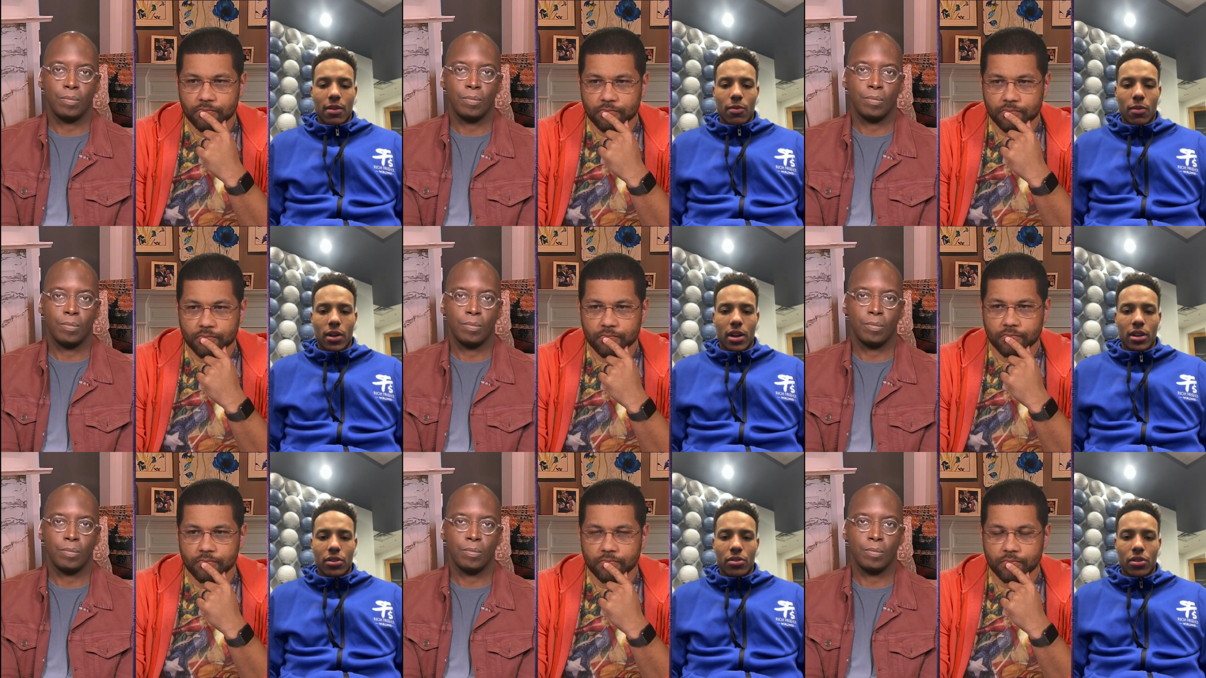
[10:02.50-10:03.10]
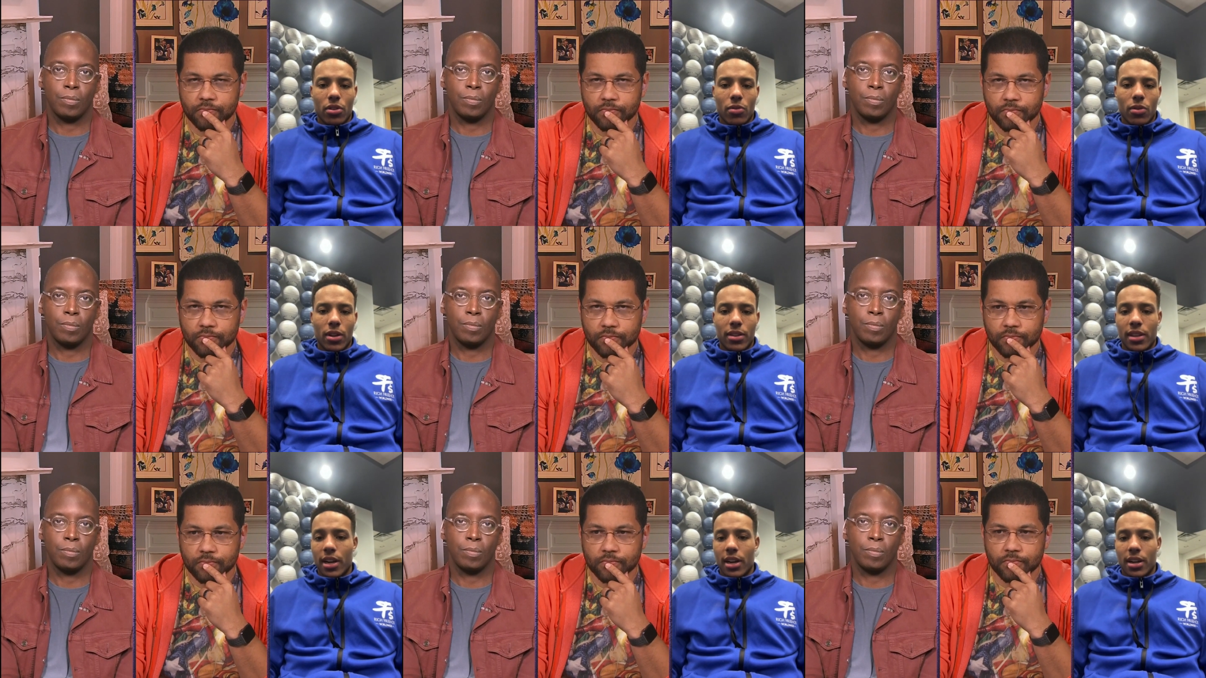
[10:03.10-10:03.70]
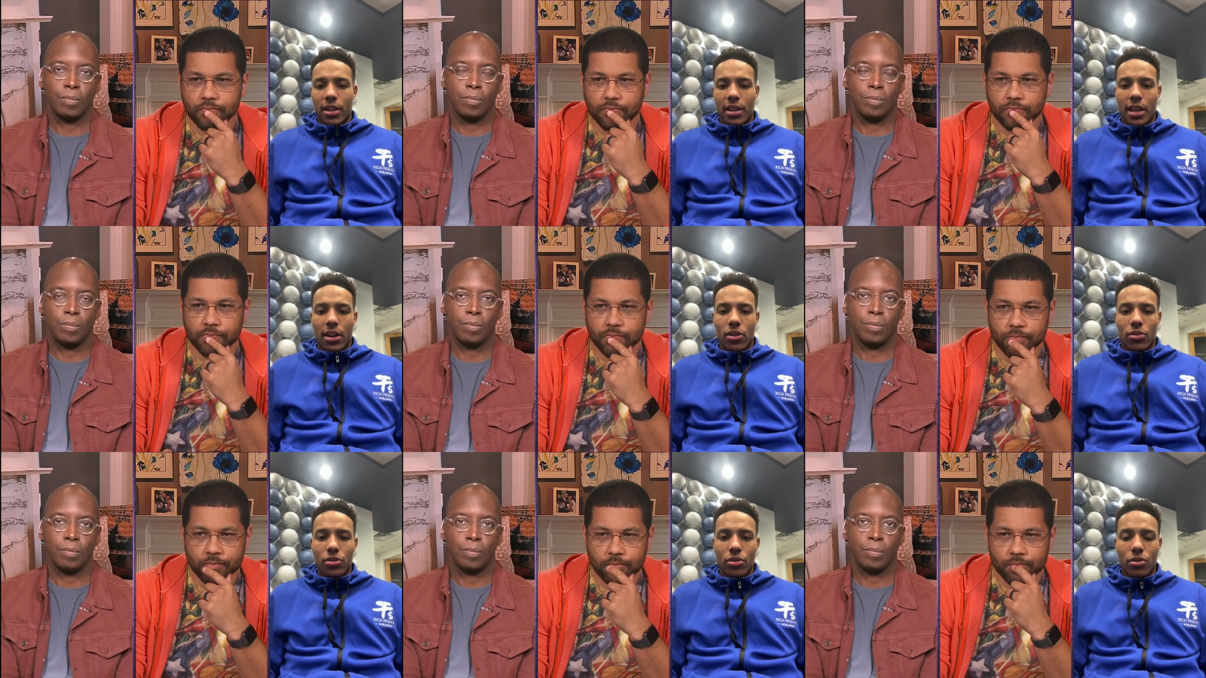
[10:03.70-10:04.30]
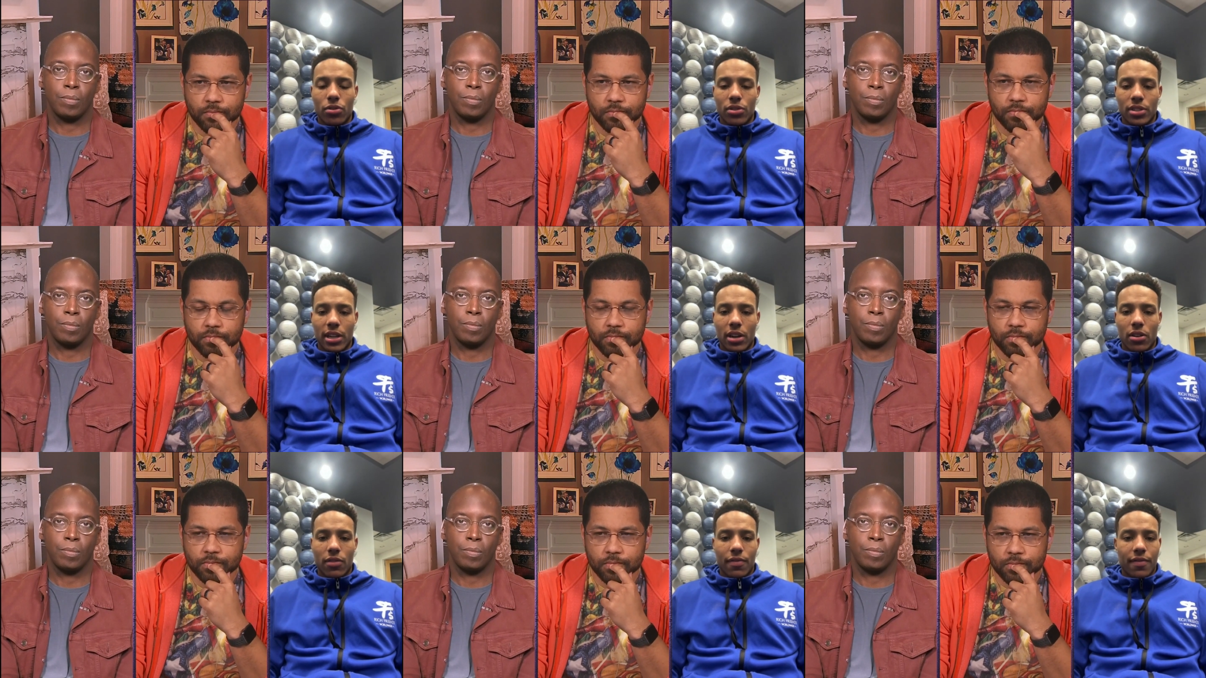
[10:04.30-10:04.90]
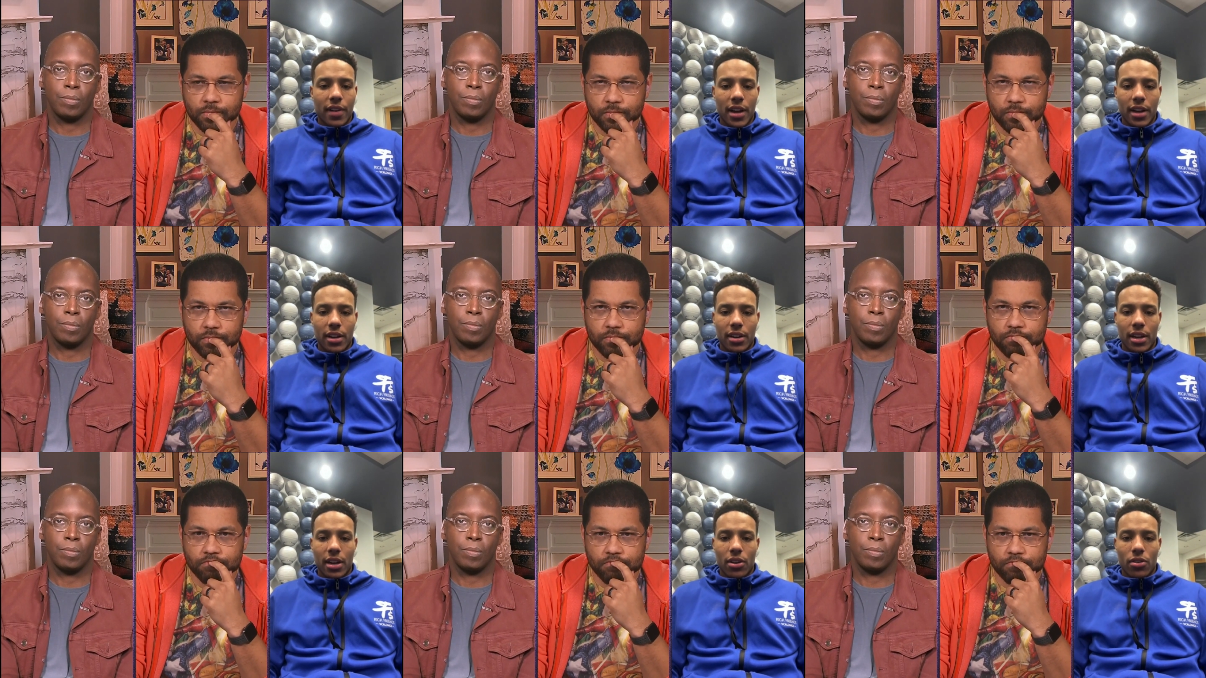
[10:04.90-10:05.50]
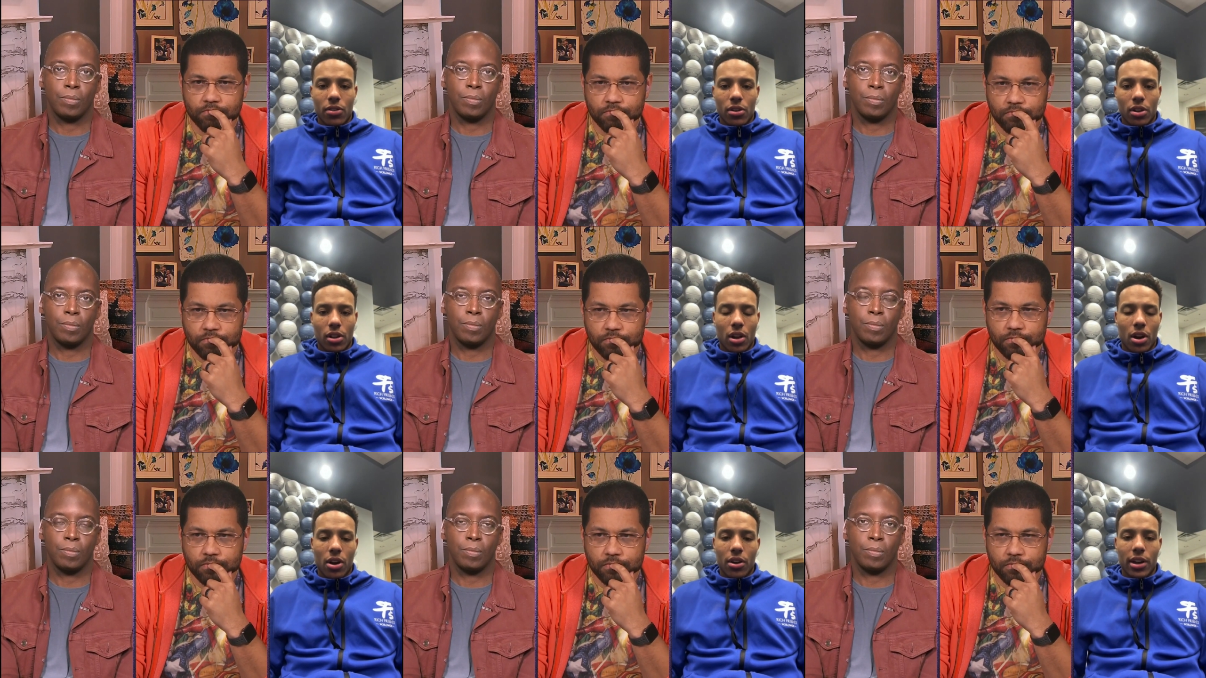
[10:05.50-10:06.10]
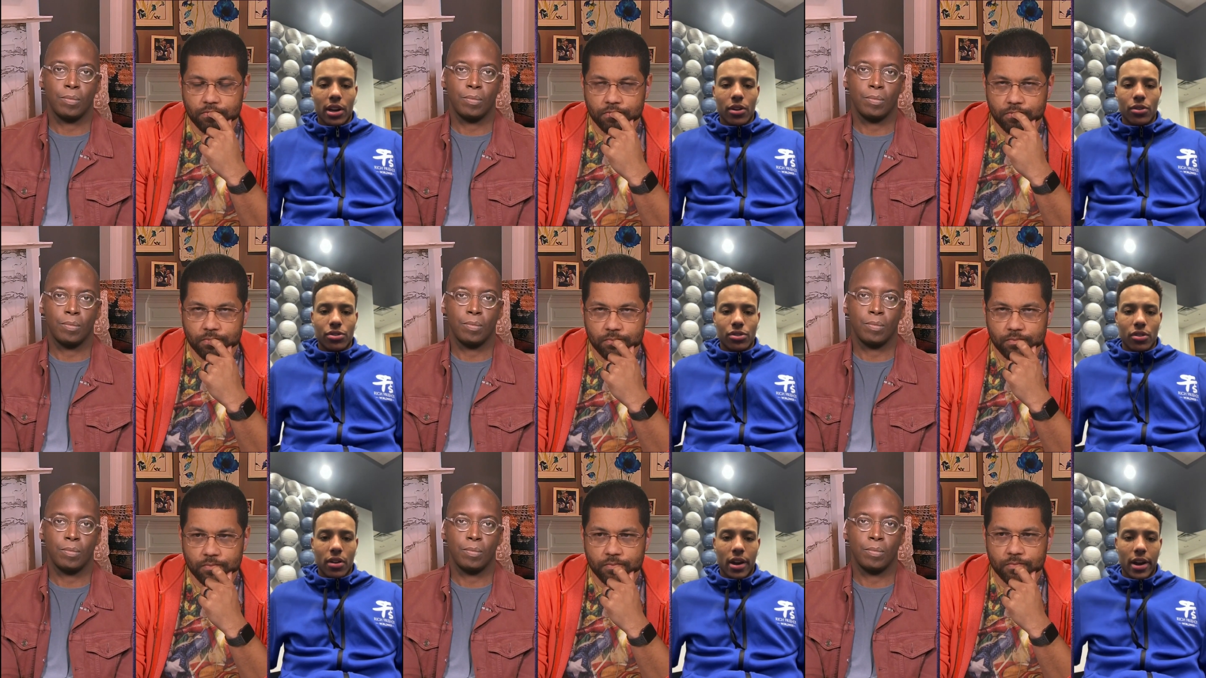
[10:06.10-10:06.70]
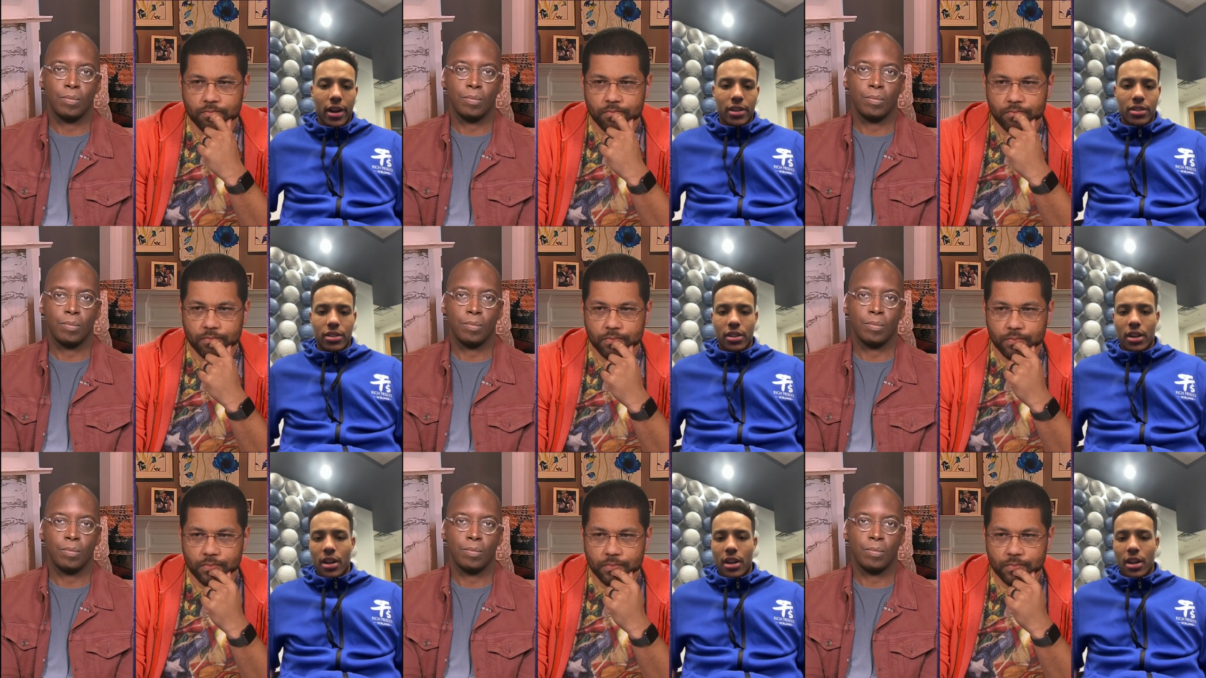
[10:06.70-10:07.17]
Speaker 1: way. You know, one thing that they gonna do is they gonna fight, they gonna claw, they gonna scratch,